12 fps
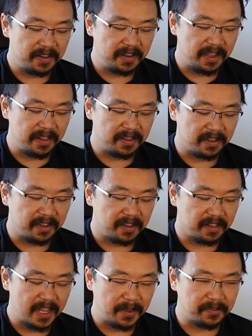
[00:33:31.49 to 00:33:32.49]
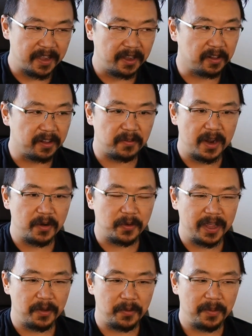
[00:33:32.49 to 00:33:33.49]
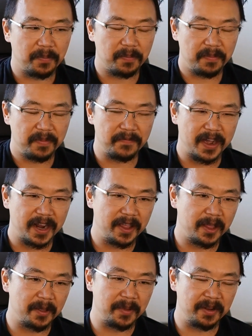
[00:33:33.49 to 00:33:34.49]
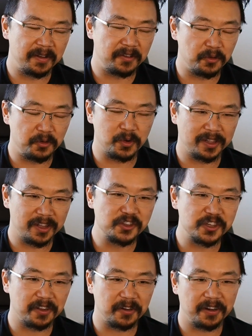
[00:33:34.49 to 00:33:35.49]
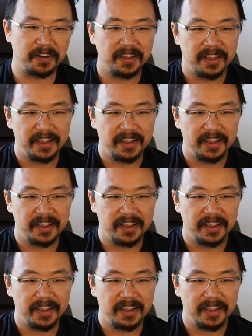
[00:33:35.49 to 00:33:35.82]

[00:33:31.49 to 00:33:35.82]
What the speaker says: in the life cycle of Runway, we invited him in to do a lunch and learn.